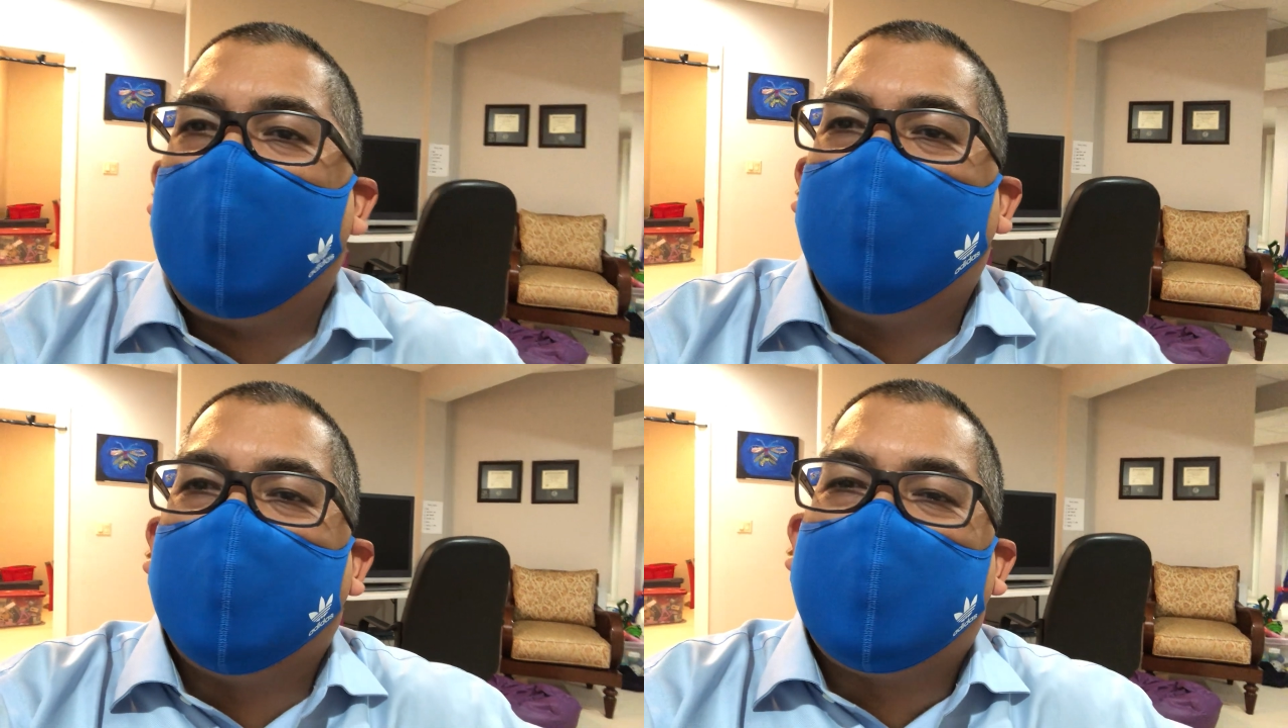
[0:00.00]

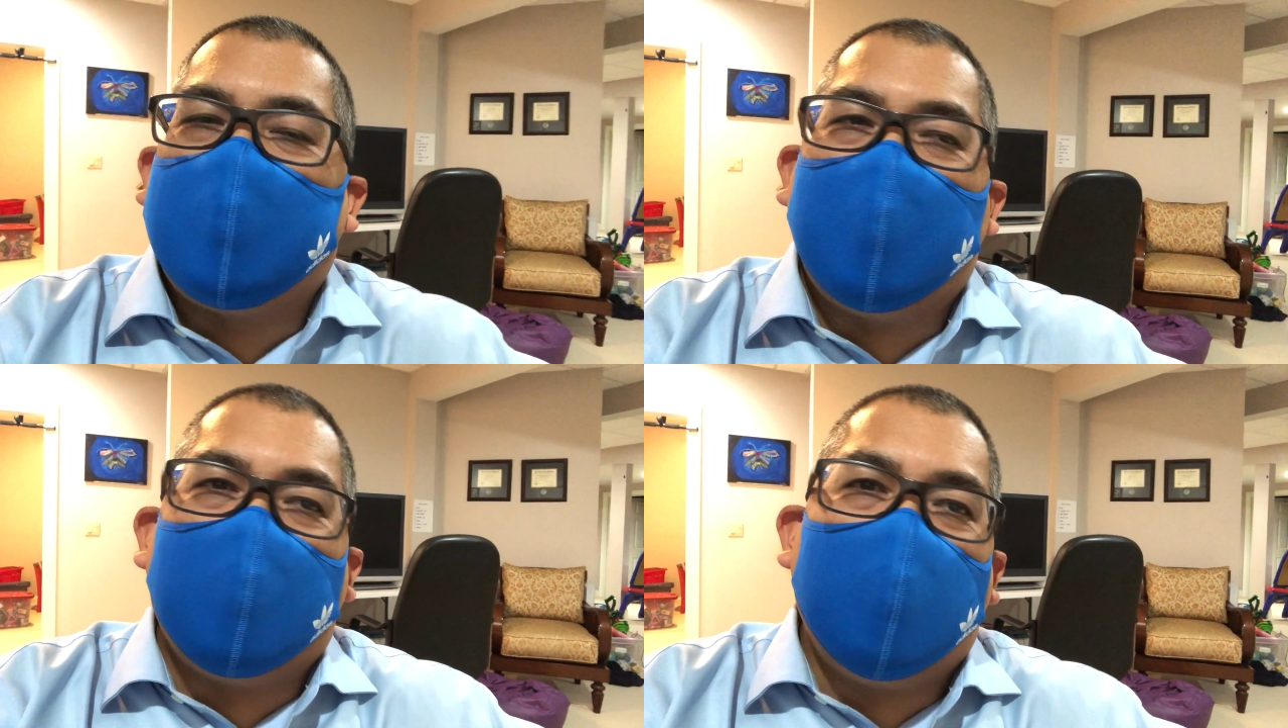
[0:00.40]
able to
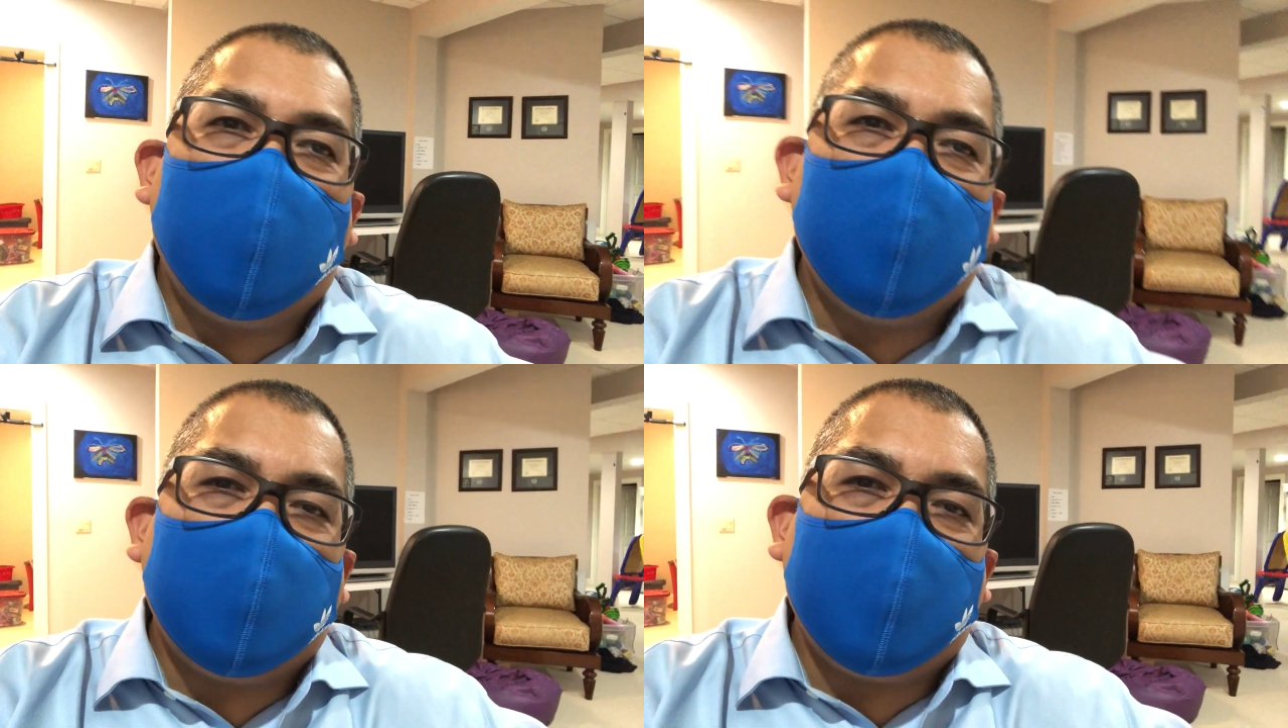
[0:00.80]
get a
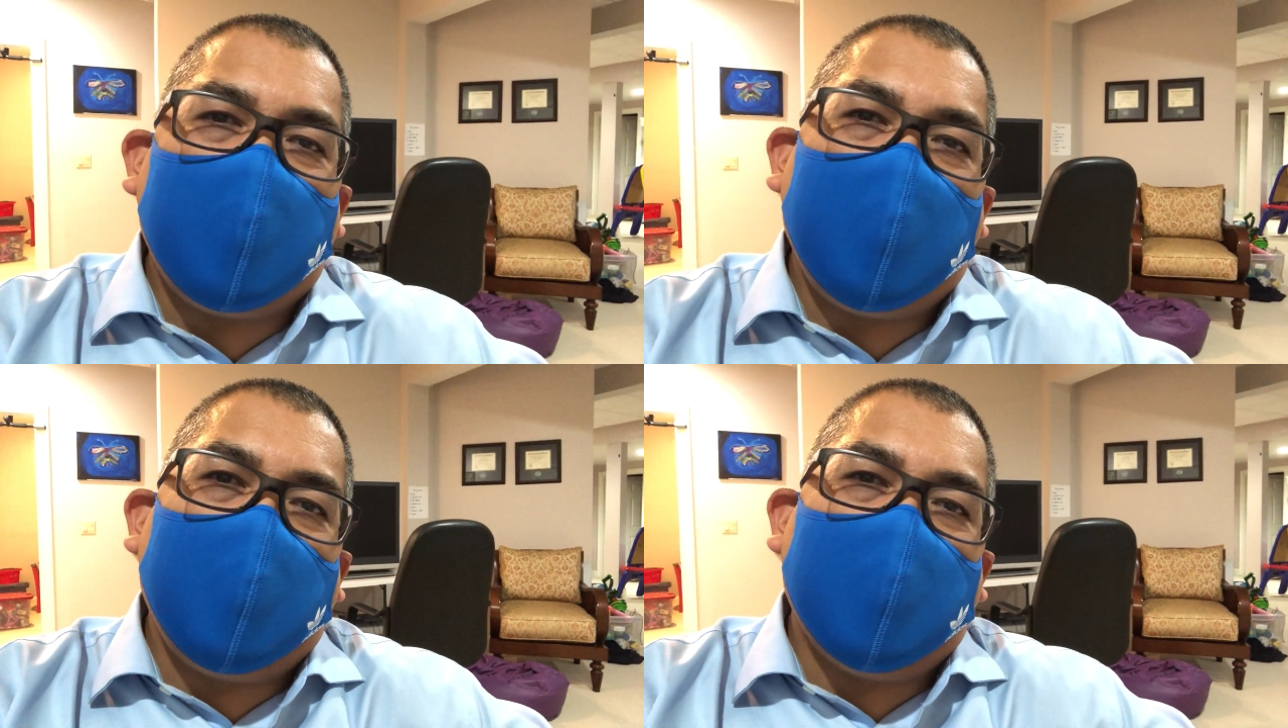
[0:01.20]
hold of
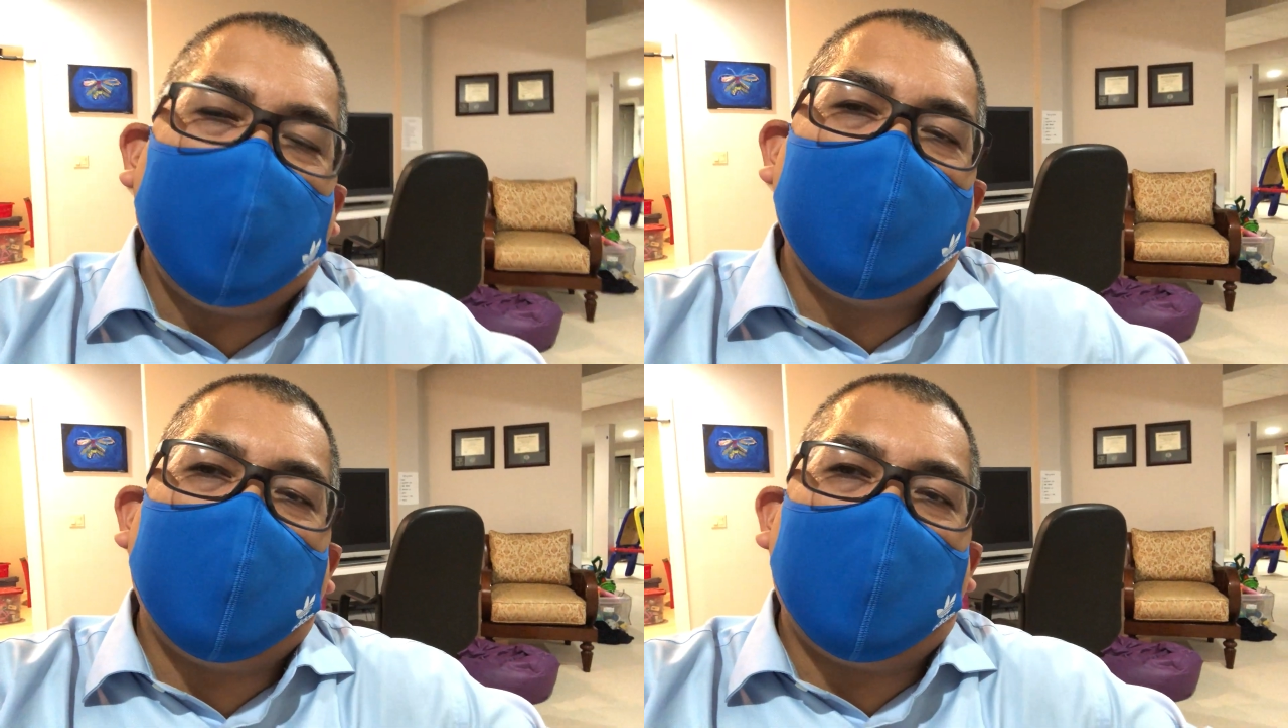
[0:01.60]
a
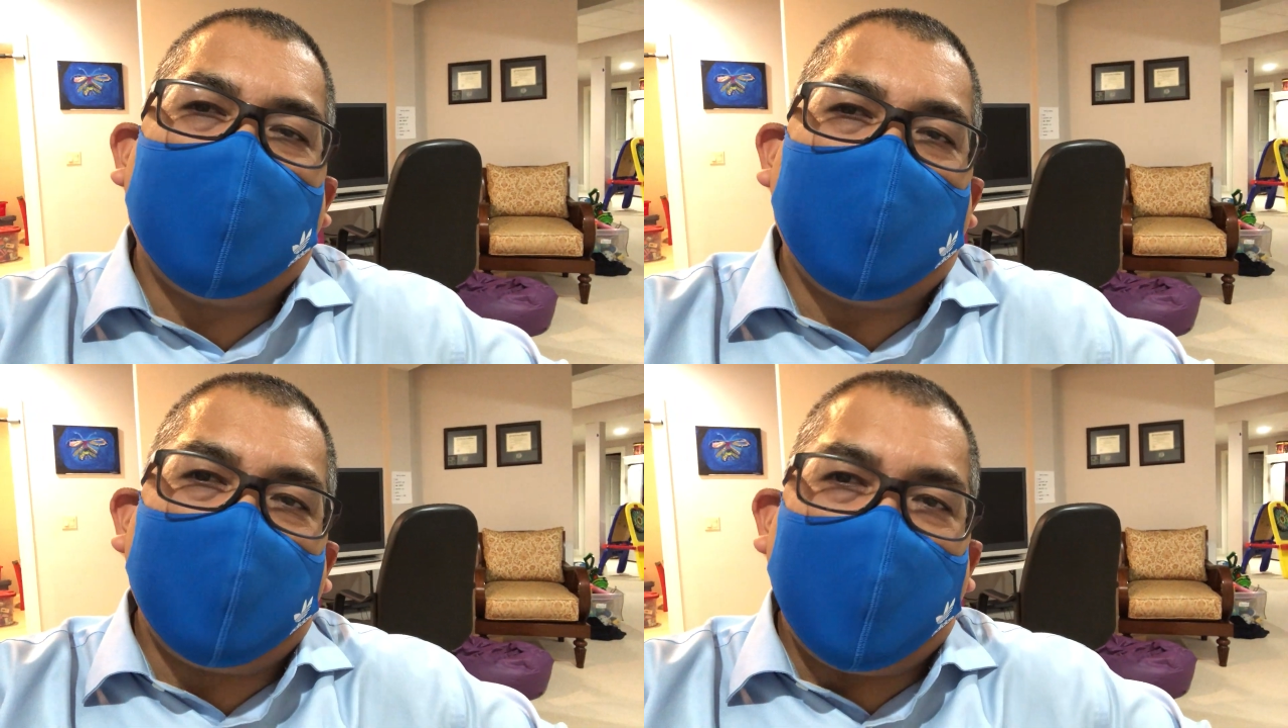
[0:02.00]
Under
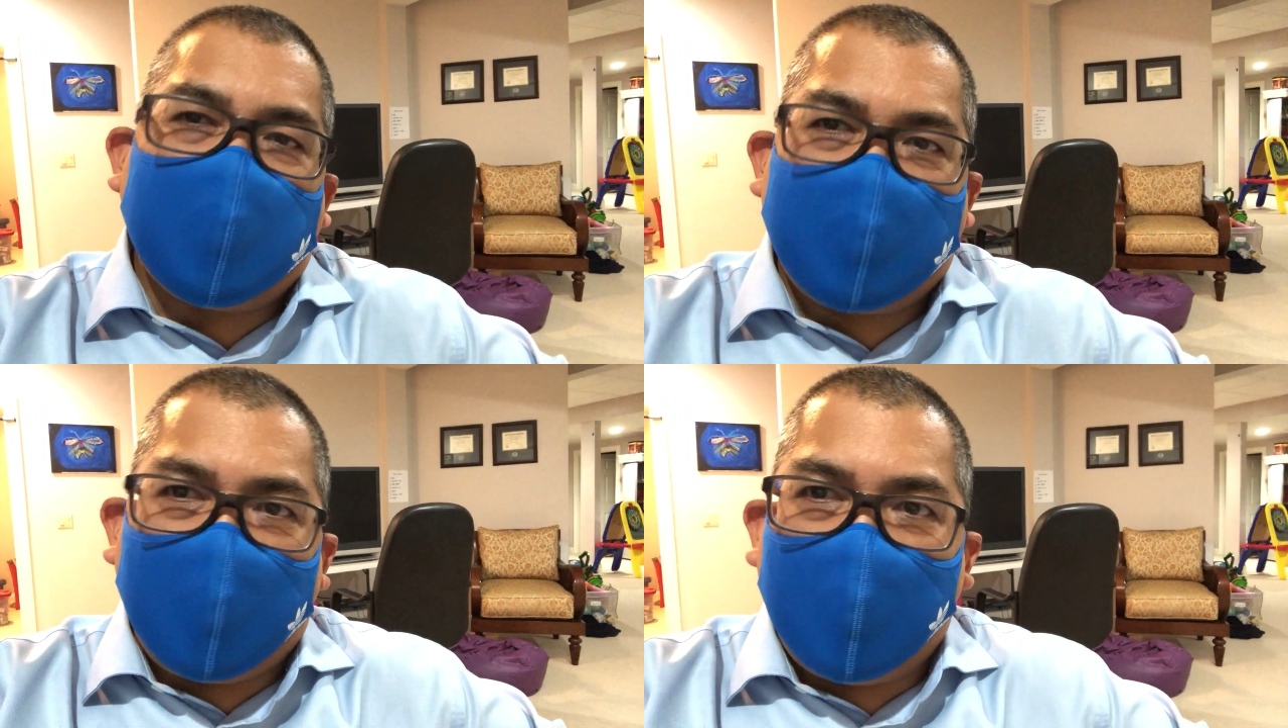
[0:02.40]
Armour
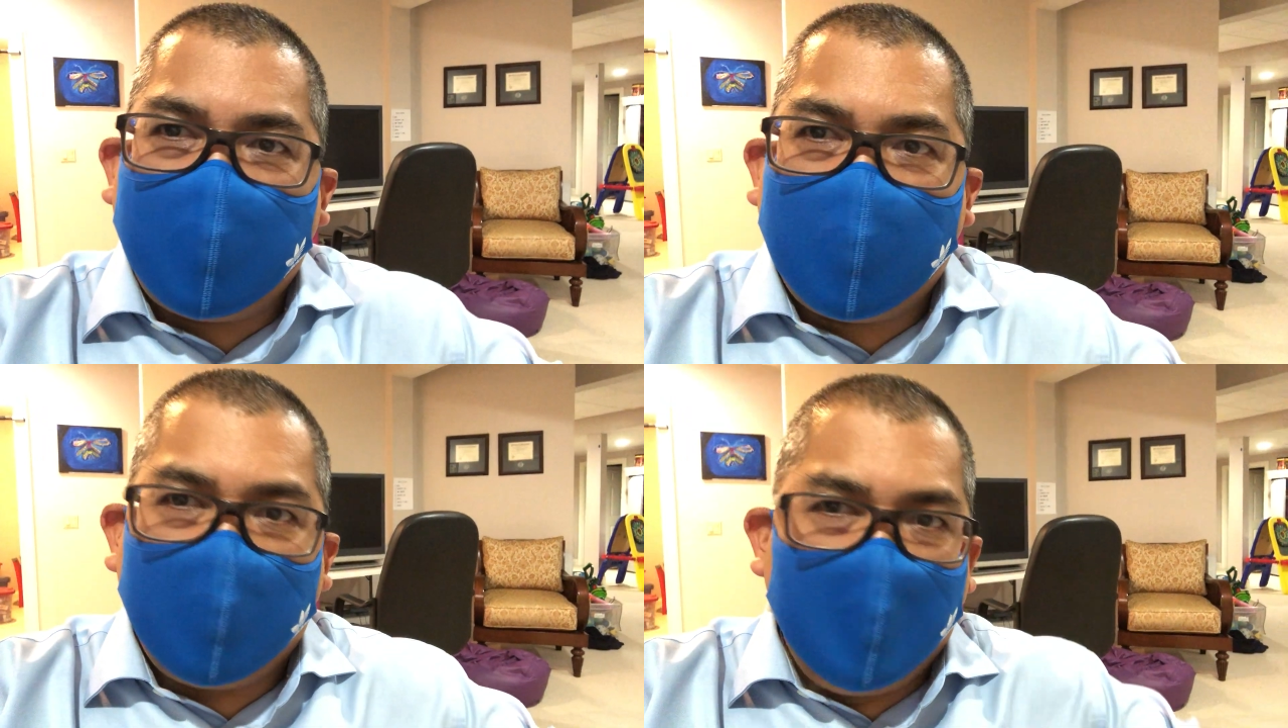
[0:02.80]
mask yet.